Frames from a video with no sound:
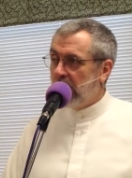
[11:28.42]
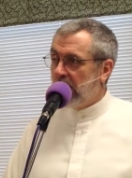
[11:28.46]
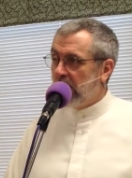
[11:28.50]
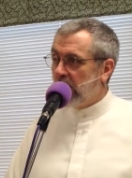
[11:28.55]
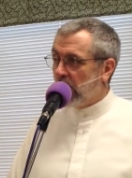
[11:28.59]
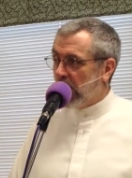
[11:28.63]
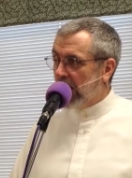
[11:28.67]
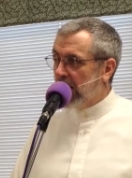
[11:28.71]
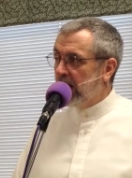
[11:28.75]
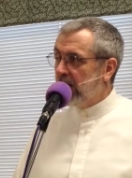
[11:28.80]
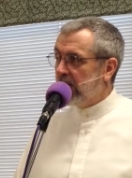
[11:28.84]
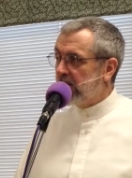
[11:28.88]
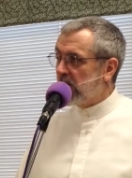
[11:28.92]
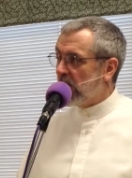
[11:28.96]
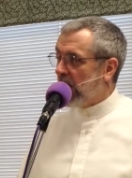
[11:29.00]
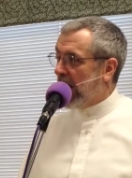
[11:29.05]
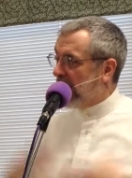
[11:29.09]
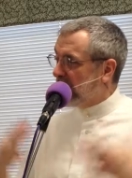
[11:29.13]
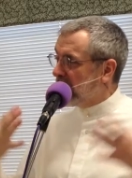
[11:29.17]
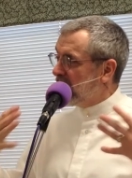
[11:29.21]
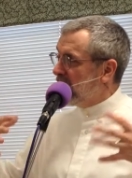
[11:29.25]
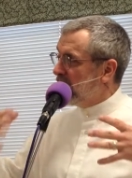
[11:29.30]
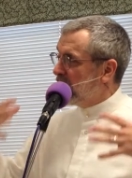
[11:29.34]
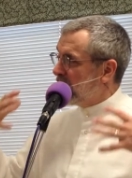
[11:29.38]
right? So
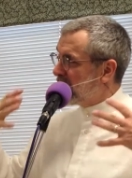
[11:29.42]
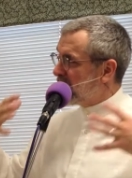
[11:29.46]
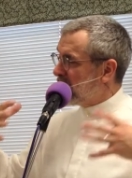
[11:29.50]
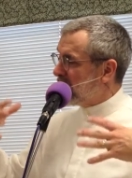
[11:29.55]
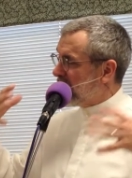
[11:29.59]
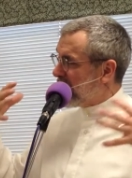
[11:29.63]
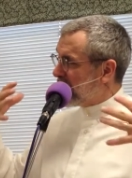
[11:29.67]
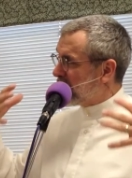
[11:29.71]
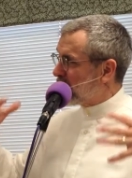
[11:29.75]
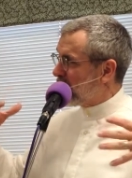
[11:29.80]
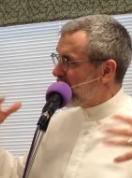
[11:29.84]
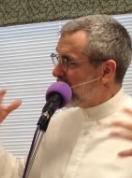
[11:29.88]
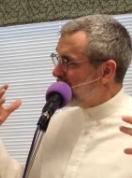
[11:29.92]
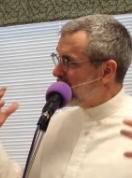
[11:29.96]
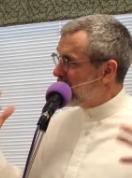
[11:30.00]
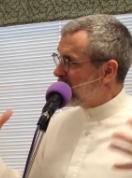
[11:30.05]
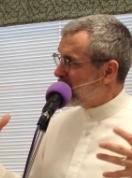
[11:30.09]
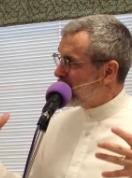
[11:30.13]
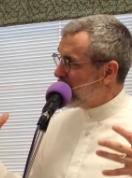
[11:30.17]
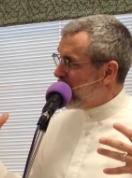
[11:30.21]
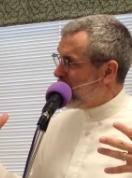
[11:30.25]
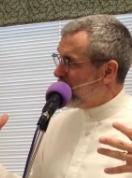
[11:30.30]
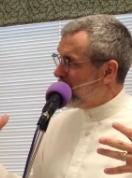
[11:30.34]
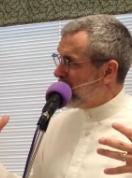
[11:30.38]
everything was in that
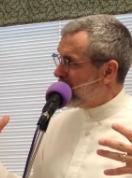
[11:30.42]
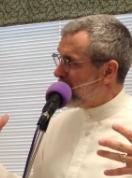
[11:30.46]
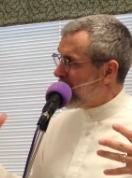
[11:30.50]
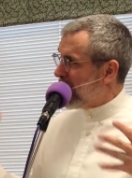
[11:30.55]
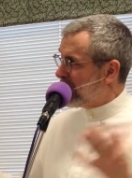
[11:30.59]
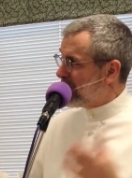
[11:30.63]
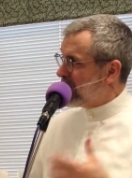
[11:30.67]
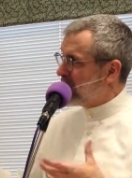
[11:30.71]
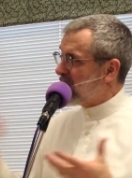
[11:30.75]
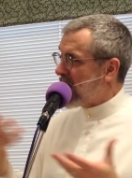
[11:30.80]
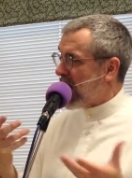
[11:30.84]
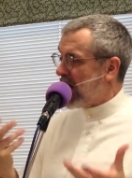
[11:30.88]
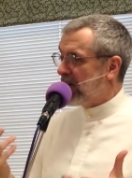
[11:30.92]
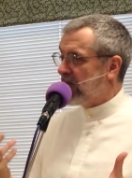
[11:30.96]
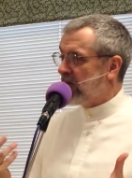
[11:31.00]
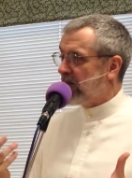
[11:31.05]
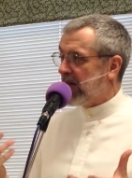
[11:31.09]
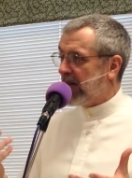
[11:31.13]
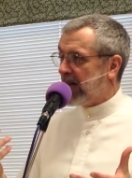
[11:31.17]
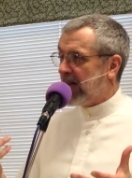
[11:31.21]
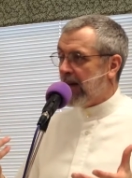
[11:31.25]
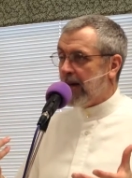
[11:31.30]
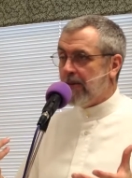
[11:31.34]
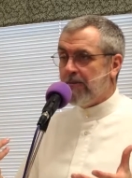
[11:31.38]
crisis moment. Every dollar
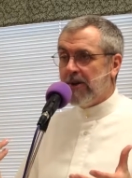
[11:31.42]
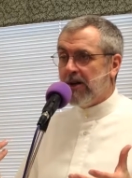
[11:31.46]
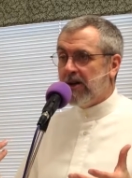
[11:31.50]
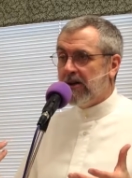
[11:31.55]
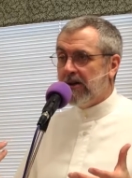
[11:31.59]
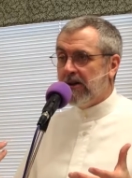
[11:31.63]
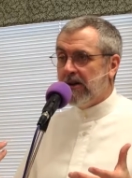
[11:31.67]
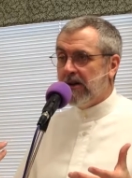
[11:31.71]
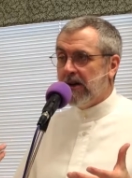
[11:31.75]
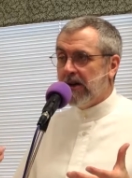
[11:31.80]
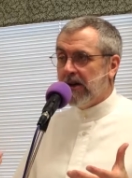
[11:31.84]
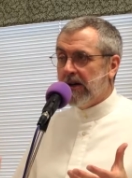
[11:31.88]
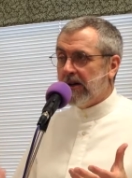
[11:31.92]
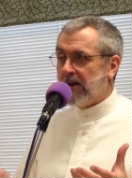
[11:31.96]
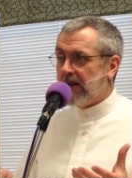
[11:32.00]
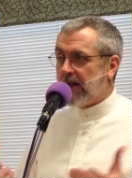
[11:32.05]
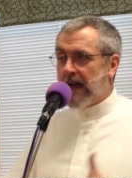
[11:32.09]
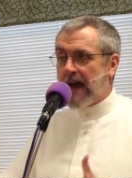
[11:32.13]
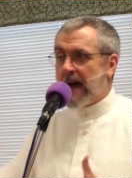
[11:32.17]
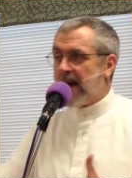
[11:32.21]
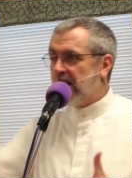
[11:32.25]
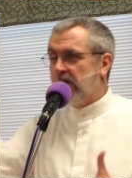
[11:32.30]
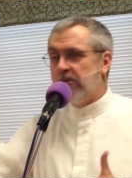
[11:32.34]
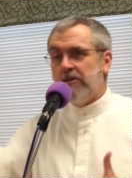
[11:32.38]
that came in
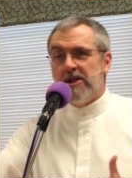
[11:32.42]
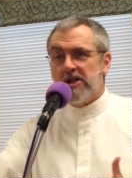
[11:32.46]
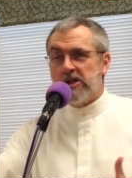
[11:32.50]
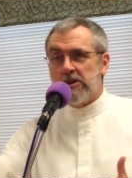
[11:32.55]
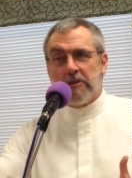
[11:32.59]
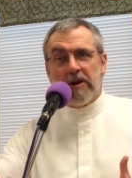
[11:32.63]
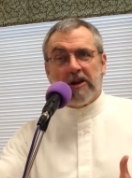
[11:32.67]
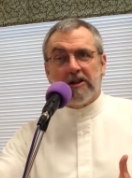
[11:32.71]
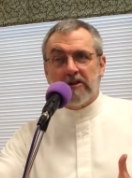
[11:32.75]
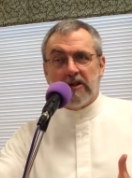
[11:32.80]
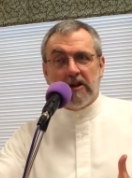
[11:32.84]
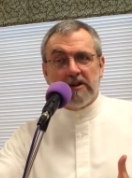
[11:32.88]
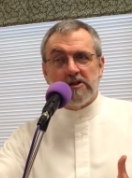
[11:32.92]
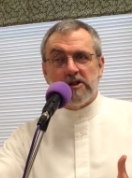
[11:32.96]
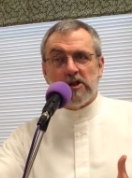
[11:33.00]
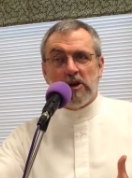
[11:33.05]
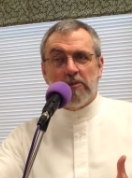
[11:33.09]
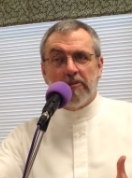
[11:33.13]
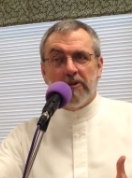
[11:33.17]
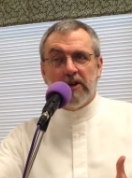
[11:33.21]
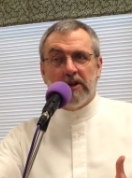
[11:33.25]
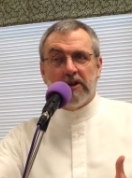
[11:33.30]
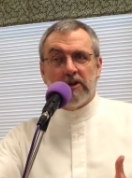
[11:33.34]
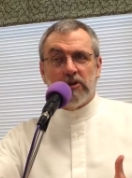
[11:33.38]
had to be spent on
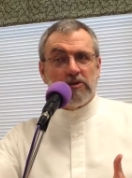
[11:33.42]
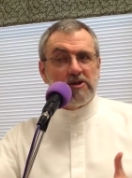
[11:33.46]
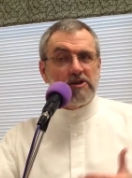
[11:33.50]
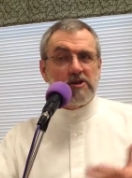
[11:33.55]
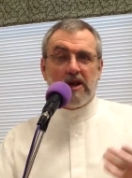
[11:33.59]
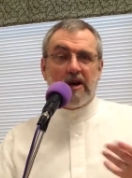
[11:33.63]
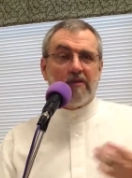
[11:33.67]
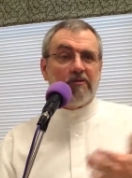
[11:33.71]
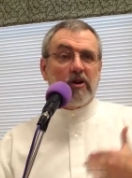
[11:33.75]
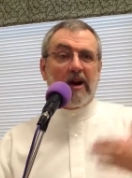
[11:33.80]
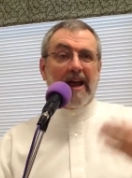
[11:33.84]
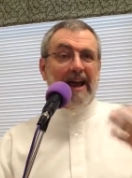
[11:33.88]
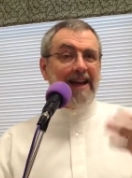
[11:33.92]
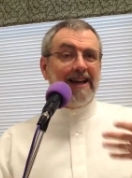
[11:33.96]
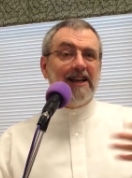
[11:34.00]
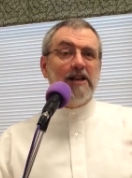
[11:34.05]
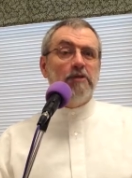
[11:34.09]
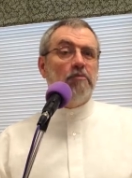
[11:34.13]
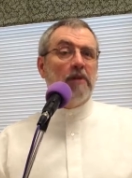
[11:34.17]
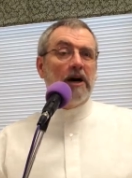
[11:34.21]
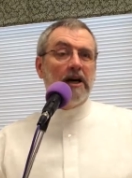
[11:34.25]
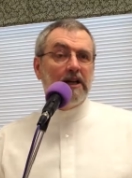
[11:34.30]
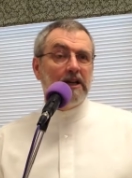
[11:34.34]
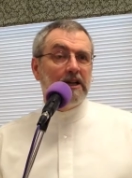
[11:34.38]
something. There was never any
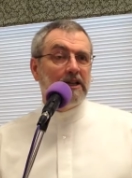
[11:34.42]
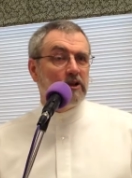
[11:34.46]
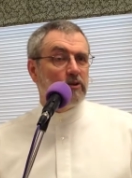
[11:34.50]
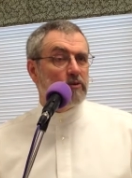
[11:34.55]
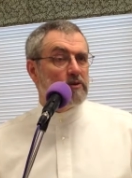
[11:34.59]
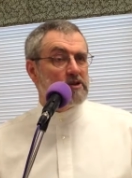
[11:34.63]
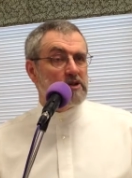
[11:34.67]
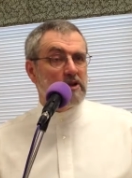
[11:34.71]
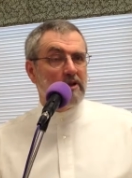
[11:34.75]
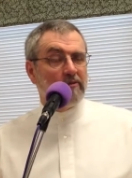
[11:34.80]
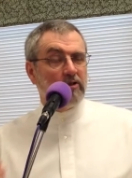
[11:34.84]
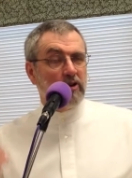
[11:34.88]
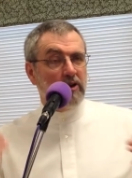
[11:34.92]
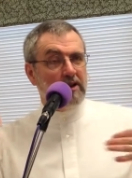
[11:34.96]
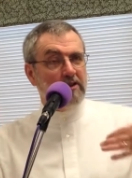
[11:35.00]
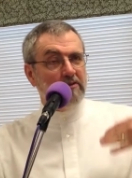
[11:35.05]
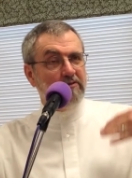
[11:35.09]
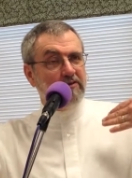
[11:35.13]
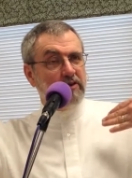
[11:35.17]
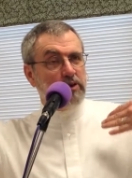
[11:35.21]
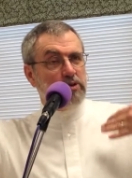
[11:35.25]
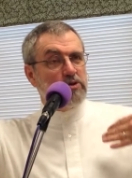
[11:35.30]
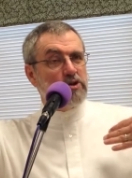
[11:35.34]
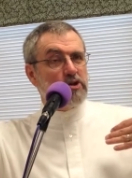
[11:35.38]
money. There was never any
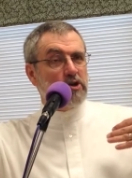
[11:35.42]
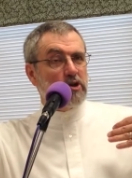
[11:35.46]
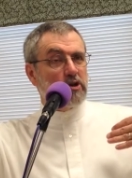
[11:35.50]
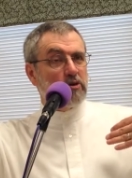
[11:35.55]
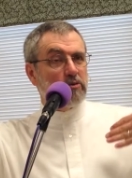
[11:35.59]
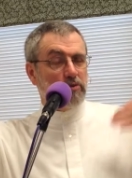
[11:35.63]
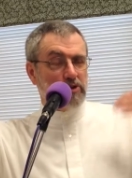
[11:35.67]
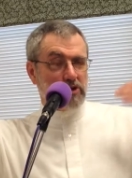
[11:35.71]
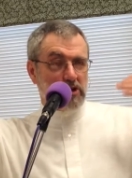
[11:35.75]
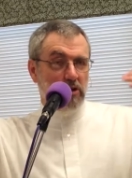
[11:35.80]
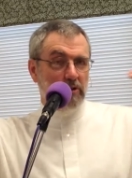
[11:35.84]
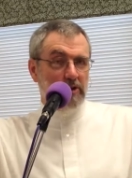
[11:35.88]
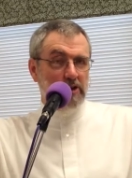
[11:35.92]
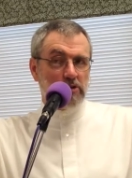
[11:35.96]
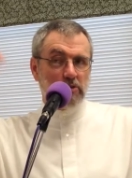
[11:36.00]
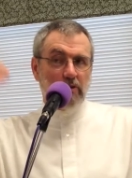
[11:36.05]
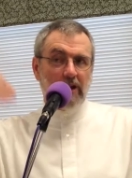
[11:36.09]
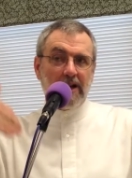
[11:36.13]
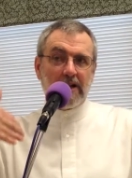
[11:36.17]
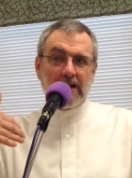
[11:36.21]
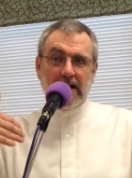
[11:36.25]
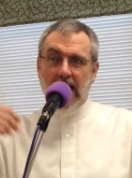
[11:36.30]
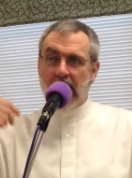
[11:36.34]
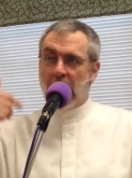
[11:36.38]
future. It was always
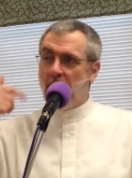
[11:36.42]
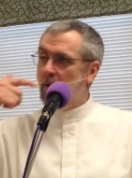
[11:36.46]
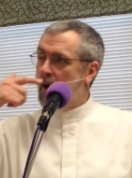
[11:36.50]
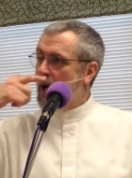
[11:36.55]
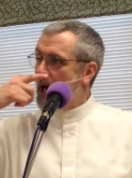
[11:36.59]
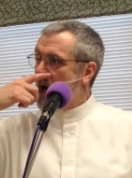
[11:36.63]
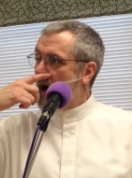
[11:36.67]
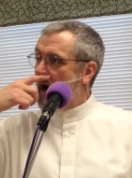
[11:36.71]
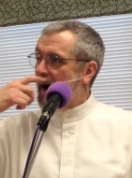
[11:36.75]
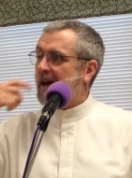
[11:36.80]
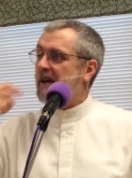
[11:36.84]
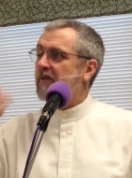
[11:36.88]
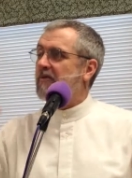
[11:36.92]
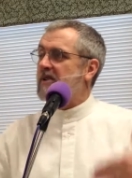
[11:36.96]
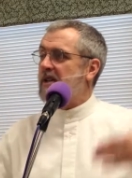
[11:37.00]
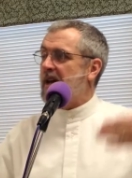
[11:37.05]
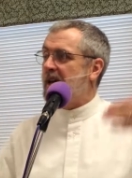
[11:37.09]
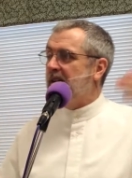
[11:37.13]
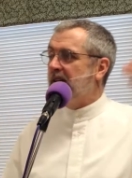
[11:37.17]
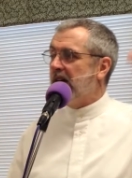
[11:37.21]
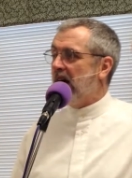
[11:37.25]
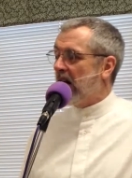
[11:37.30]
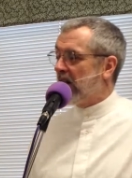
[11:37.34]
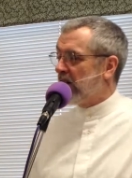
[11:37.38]
right now. I have
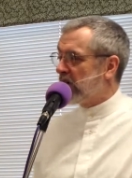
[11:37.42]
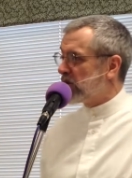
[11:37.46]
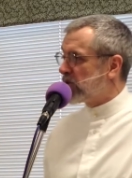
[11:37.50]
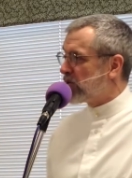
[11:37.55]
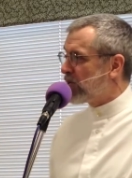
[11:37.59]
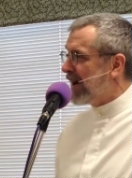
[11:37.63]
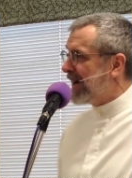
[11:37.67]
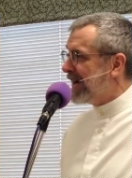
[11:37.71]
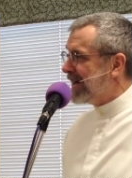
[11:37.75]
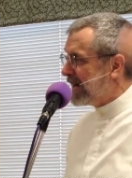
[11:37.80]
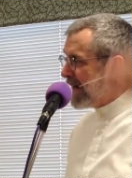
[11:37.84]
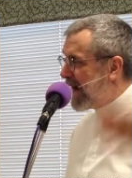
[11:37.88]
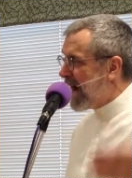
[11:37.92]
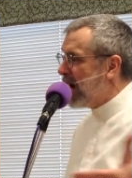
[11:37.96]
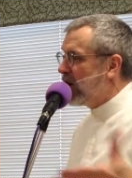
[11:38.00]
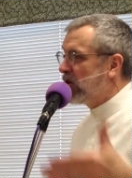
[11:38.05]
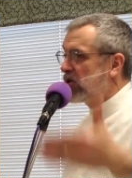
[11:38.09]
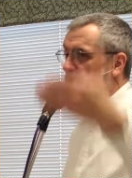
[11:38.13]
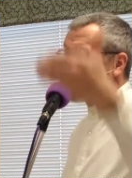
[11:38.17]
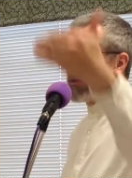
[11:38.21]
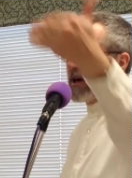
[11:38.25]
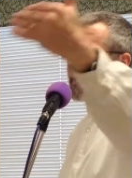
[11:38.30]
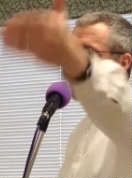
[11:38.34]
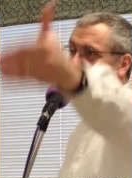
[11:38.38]
$10 right now,
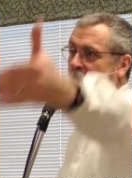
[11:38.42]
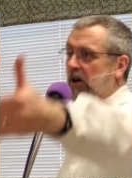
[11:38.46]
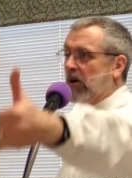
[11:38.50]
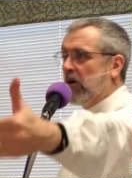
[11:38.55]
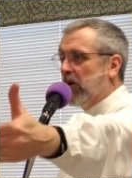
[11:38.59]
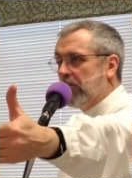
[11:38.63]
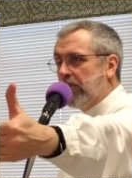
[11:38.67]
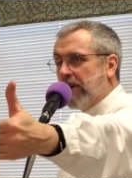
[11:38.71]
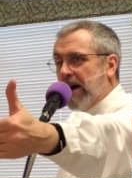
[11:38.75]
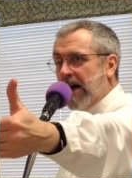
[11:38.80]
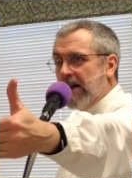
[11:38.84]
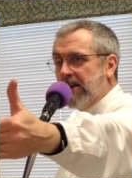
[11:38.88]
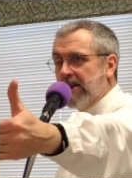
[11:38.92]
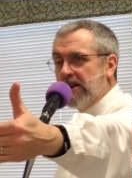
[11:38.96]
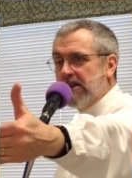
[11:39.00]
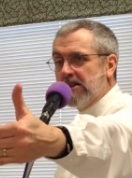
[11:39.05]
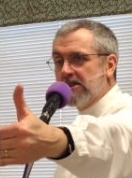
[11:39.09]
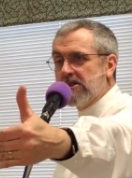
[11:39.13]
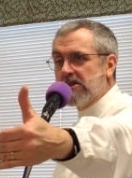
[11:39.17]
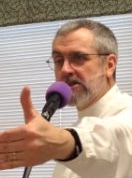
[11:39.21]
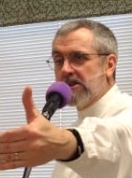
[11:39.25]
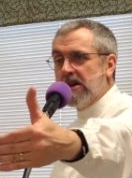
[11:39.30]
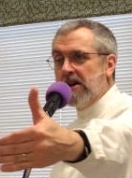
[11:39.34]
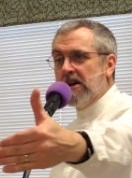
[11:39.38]
so I got to go and buy
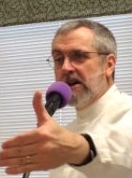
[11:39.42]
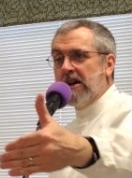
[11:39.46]
this.